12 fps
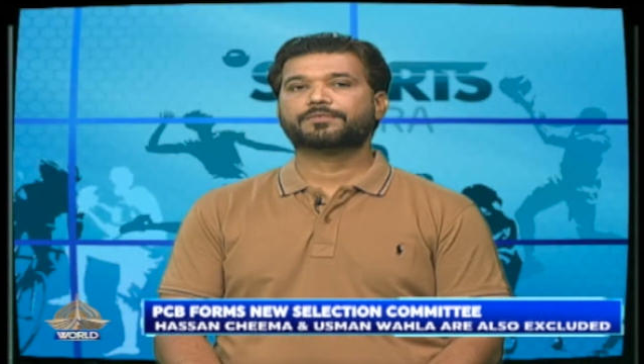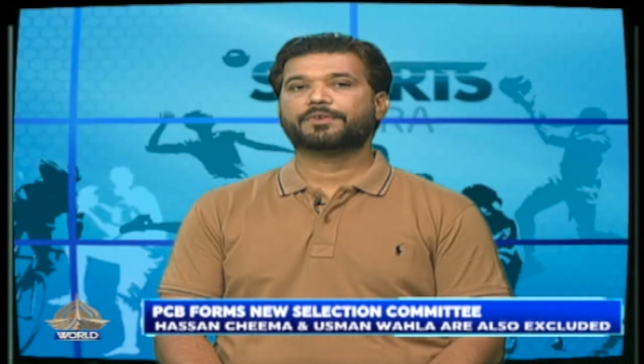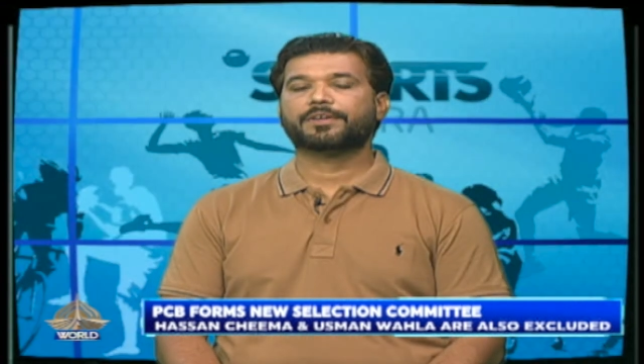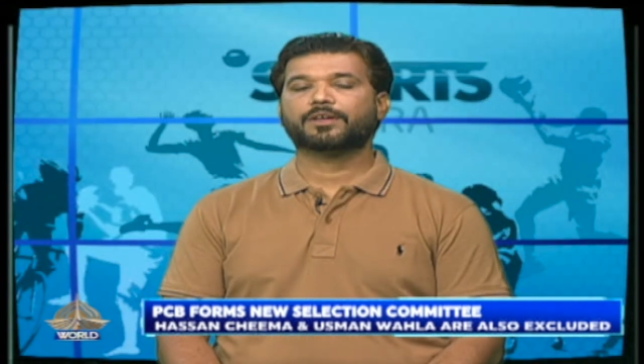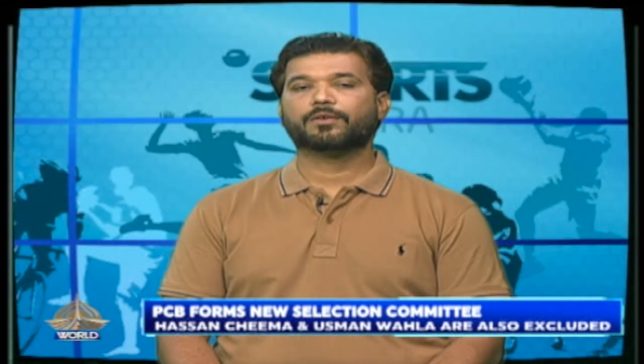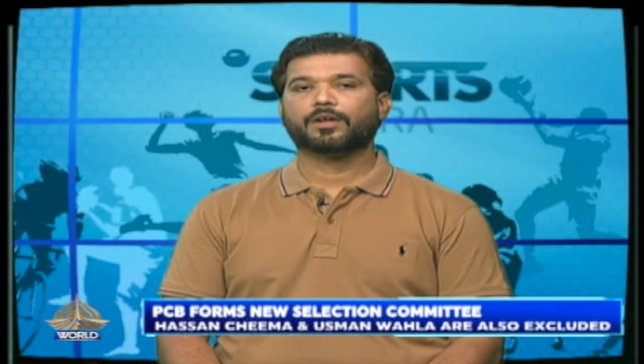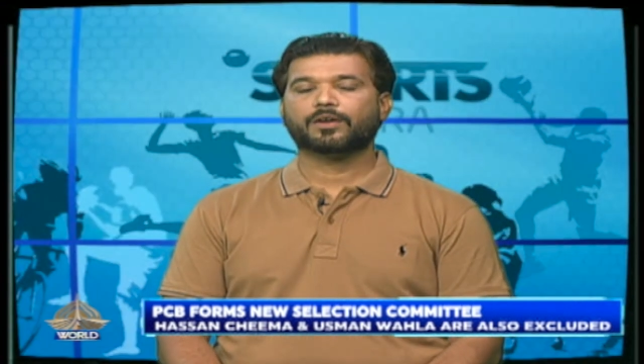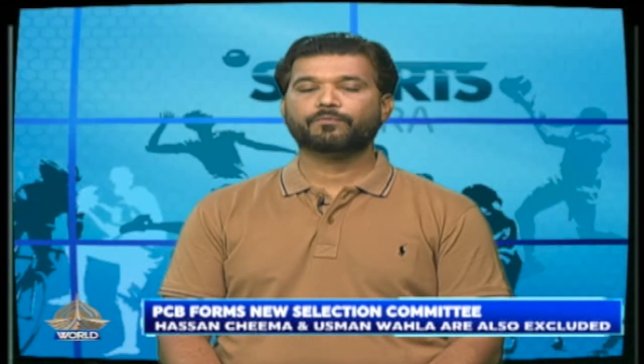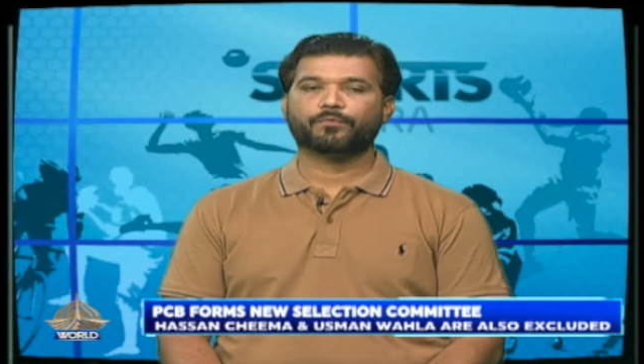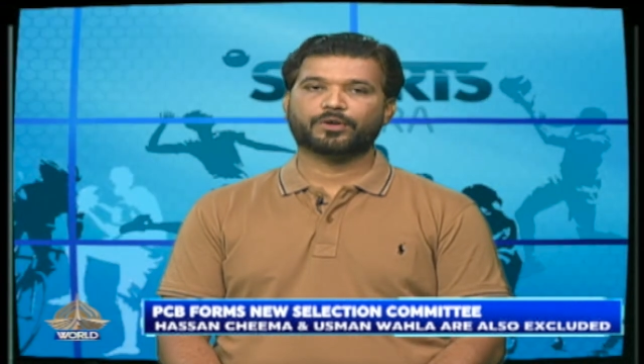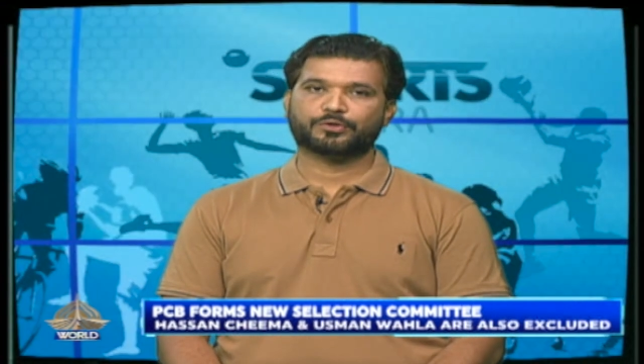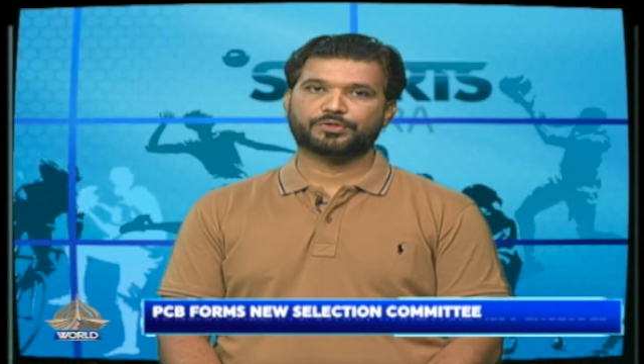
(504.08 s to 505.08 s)
very
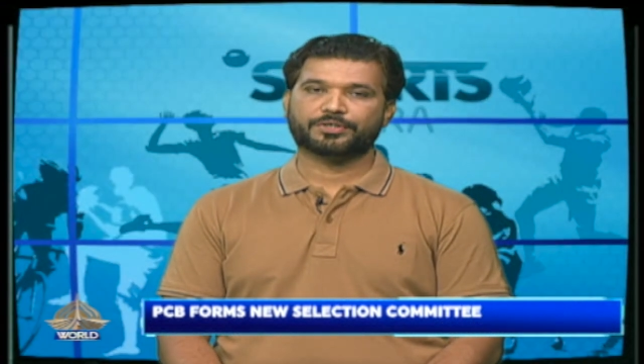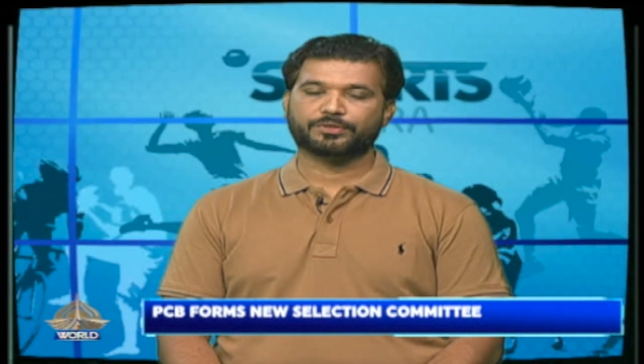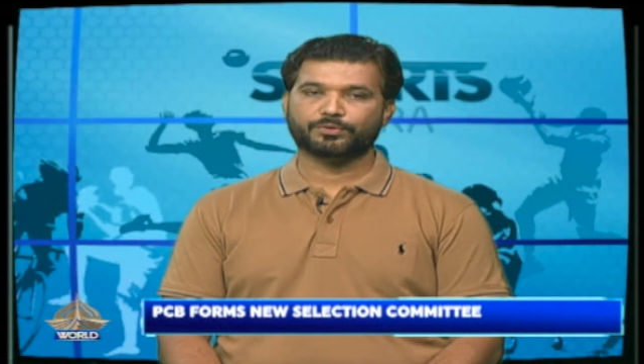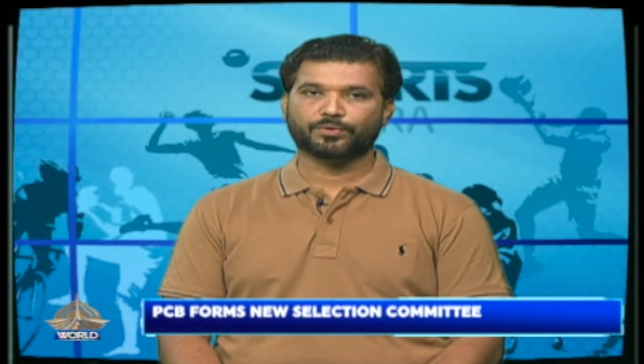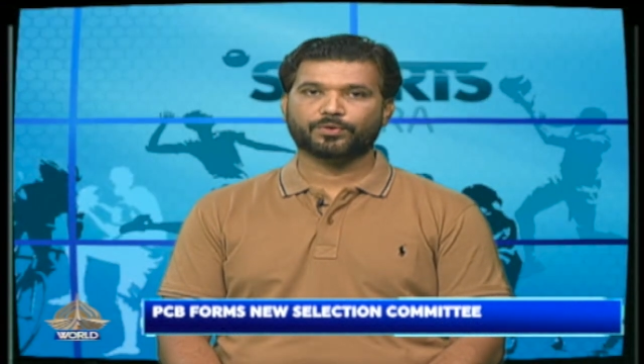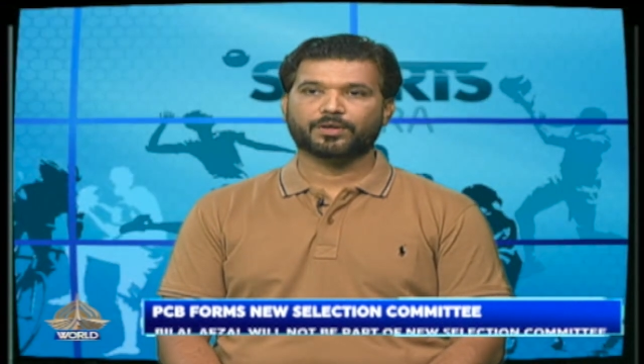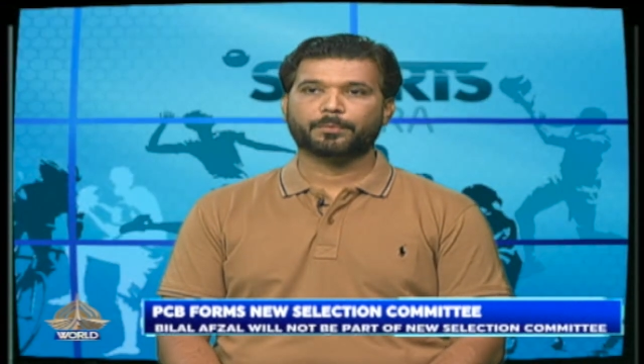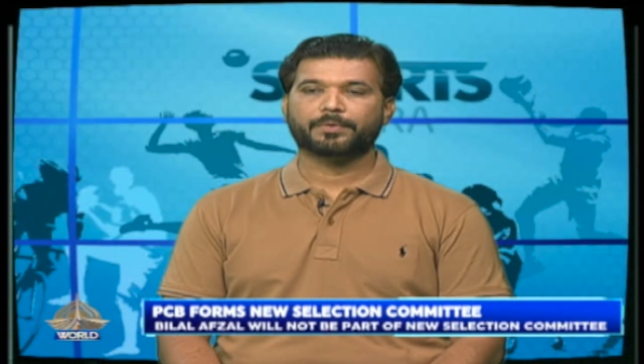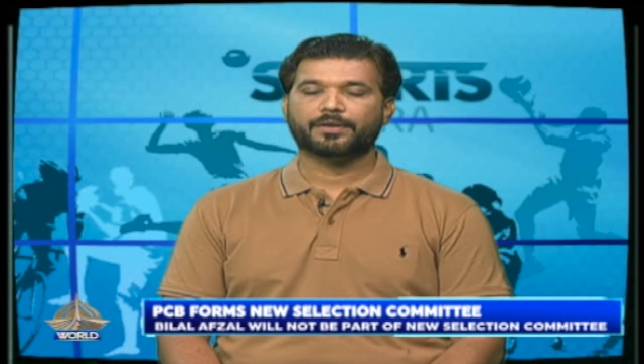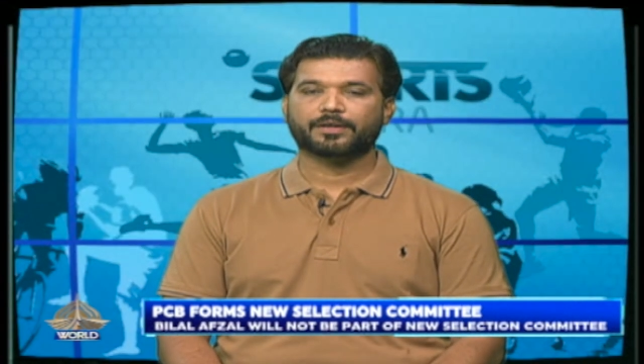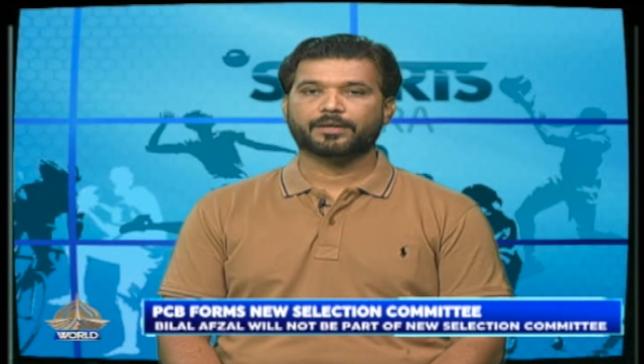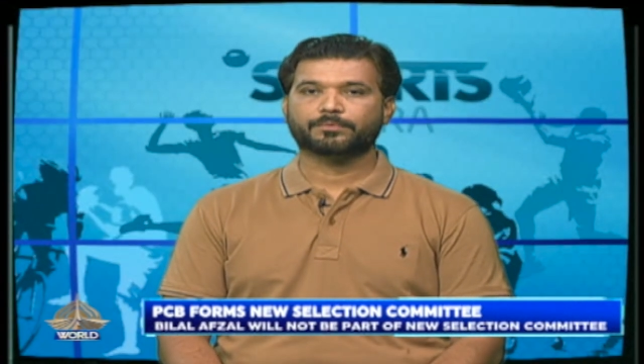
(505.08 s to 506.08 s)
unfortunate, I
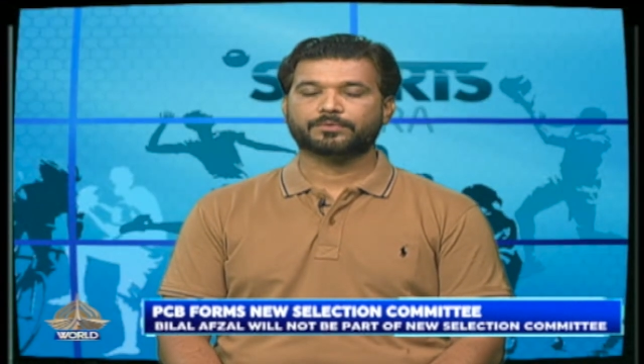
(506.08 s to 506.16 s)
mean,